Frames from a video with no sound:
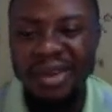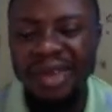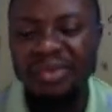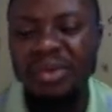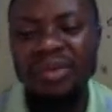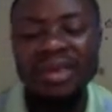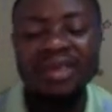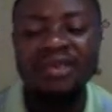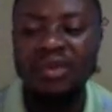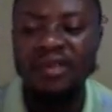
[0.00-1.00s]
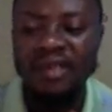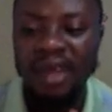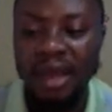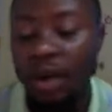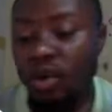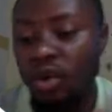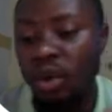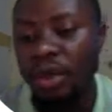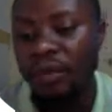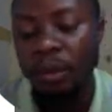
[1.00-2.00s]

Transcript: There's some kind of things you don't set. I don't know if